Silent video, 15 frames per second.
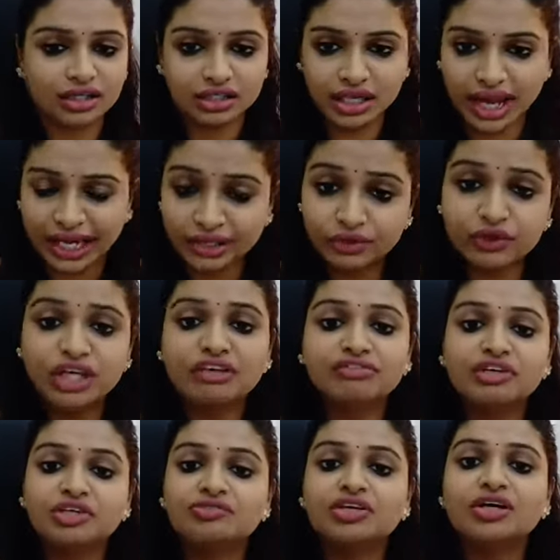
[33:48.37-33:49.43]
enteric
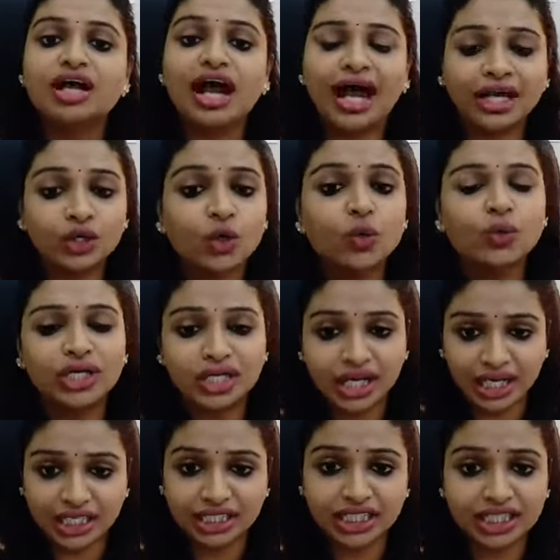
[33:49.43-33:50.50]
fever and
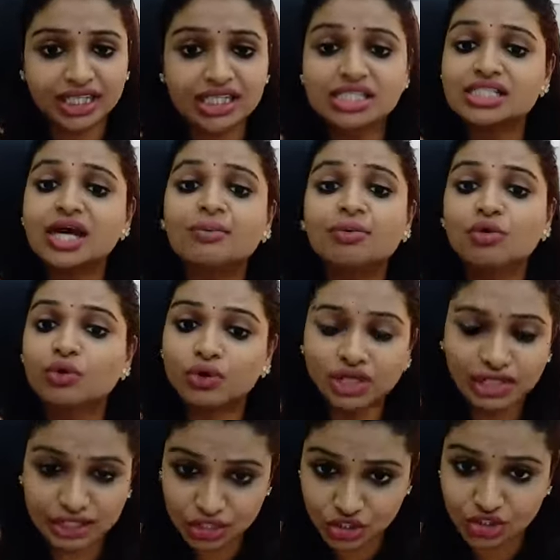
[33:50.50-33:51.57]
COVID-19. There is some
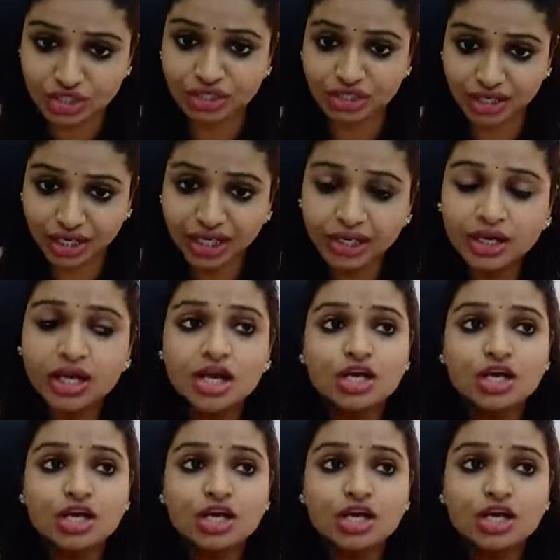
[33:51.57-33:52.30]
correlation, right?